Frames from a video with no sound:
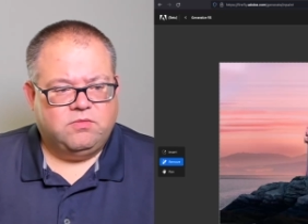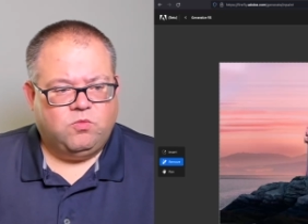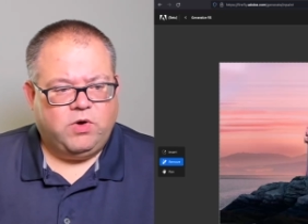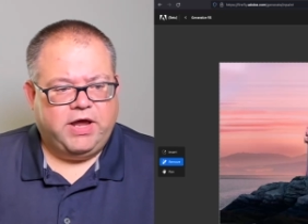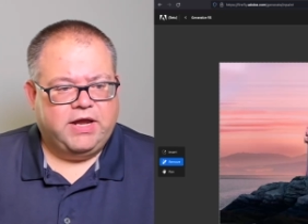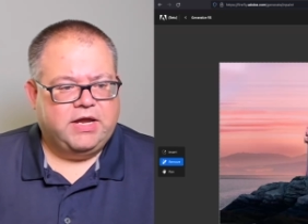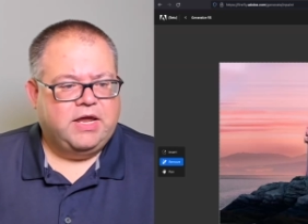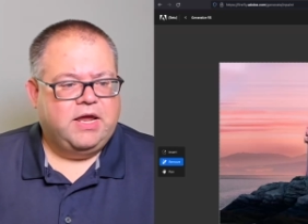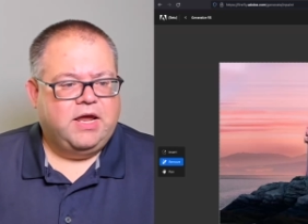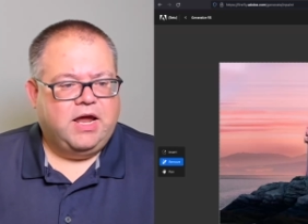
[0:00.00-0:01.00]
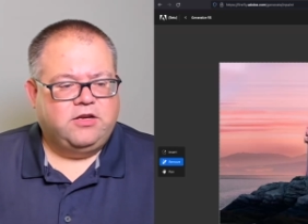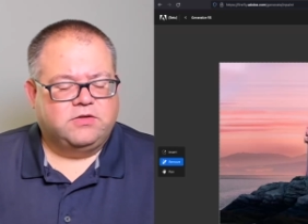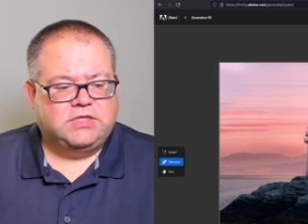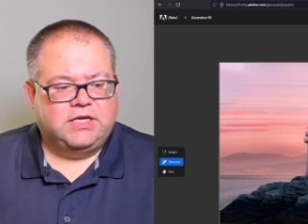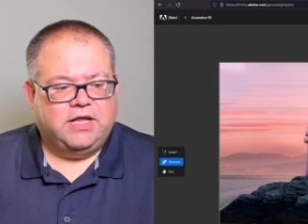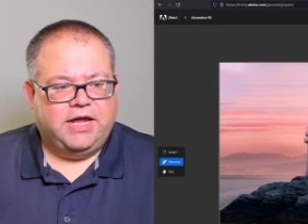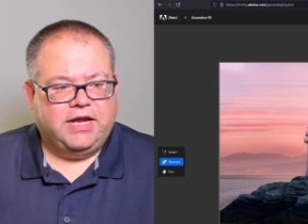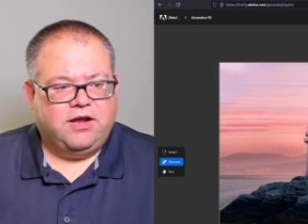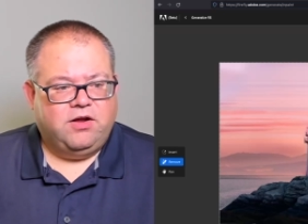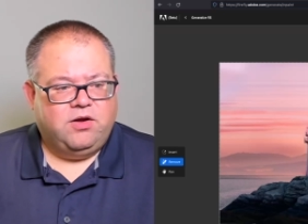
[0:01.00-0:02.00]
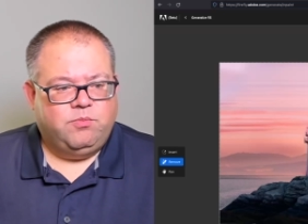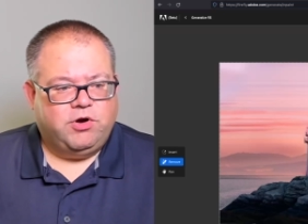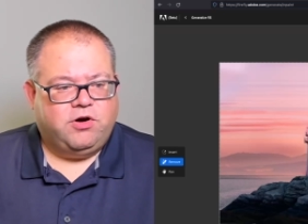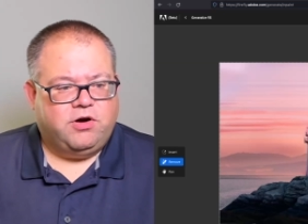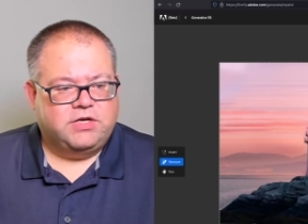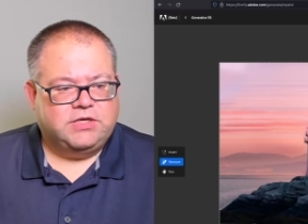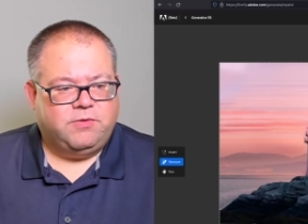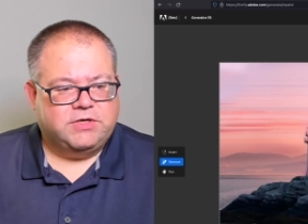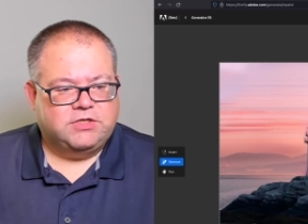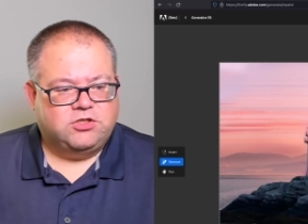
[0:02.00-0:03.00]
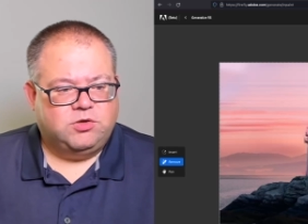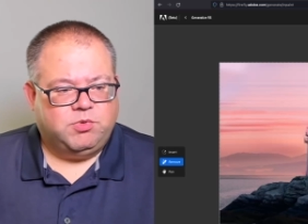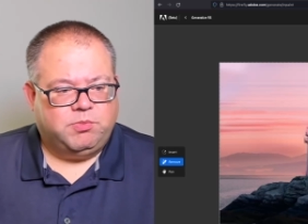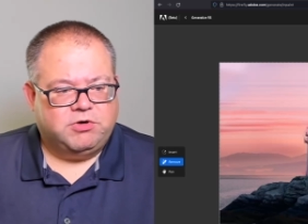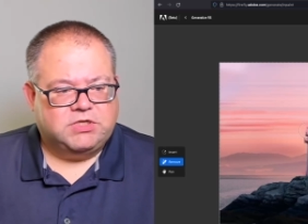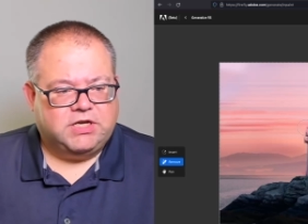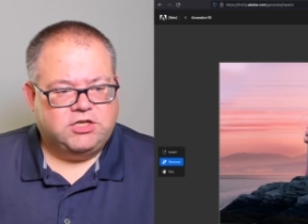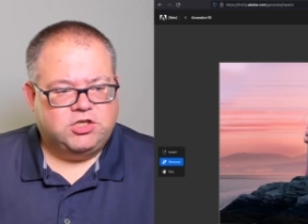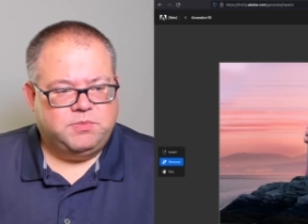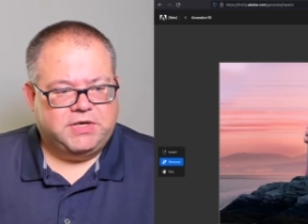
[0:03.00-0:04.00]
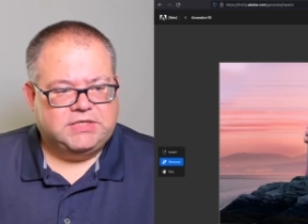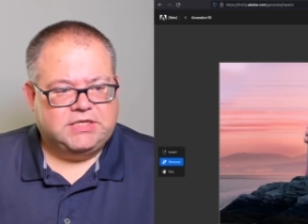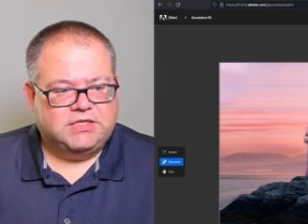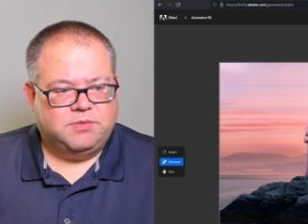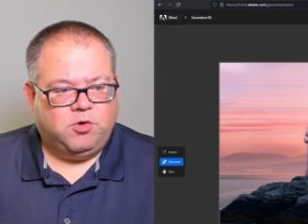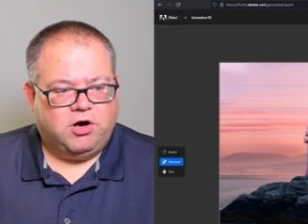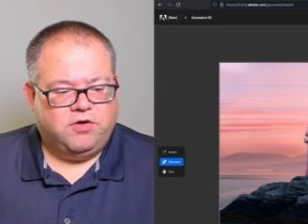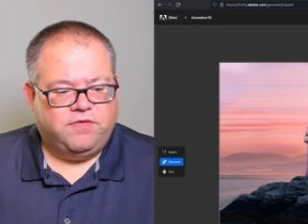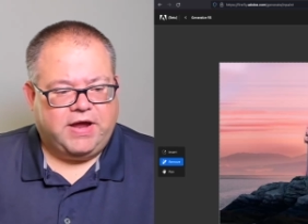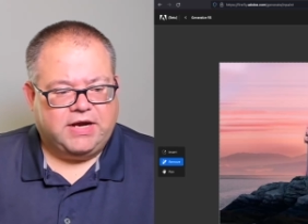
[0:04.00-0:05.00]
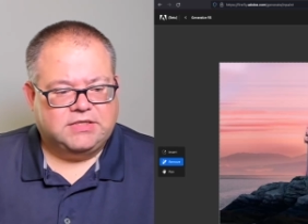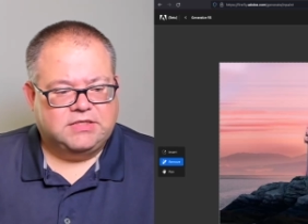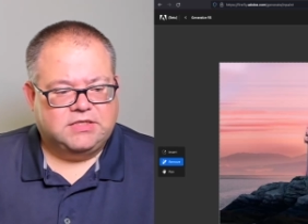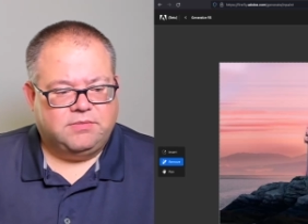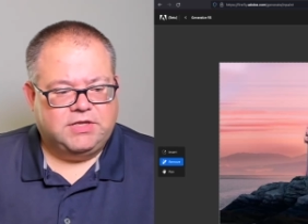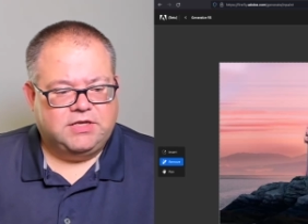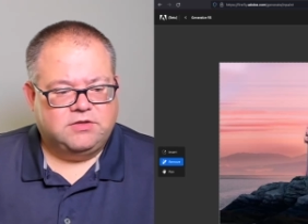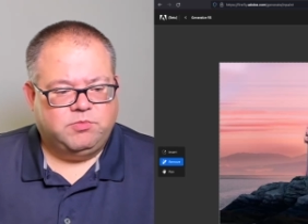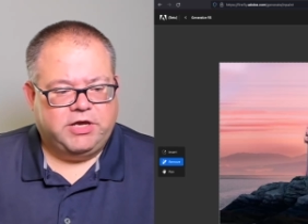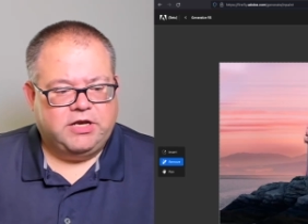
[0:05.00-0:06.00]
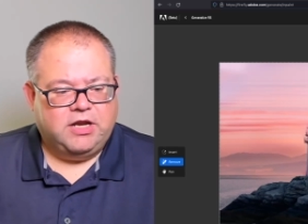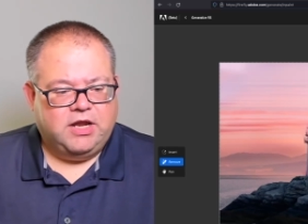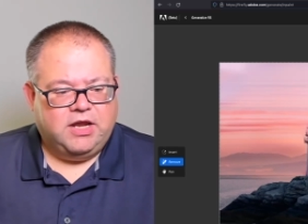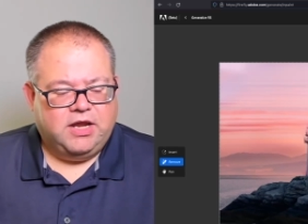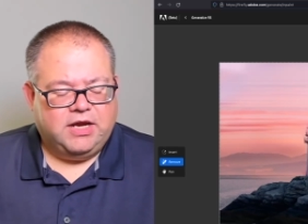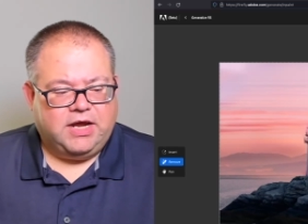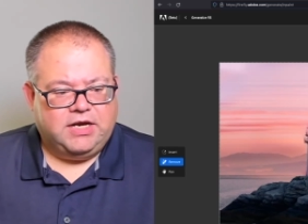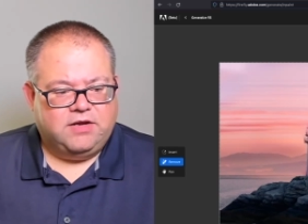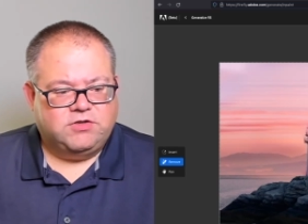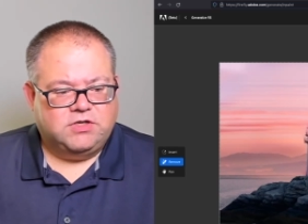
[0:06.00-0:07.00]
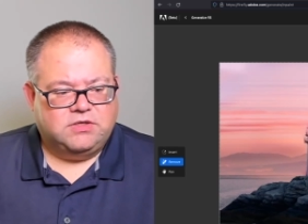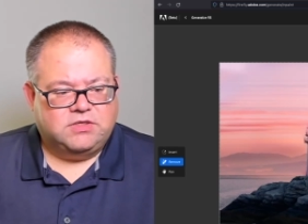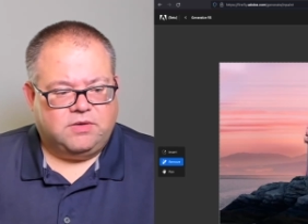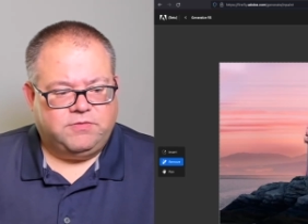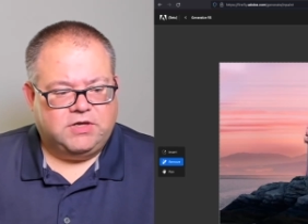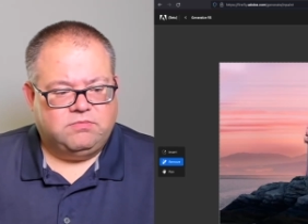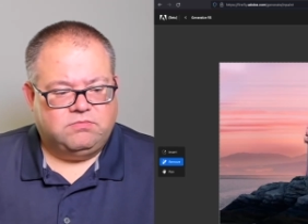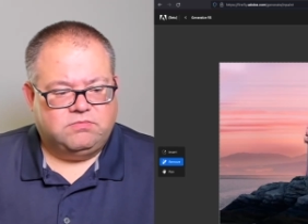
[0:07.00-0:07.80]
way. And you'll see like because it wasn't super precise, you might see some artifacts in some of these, but it kind of gives you something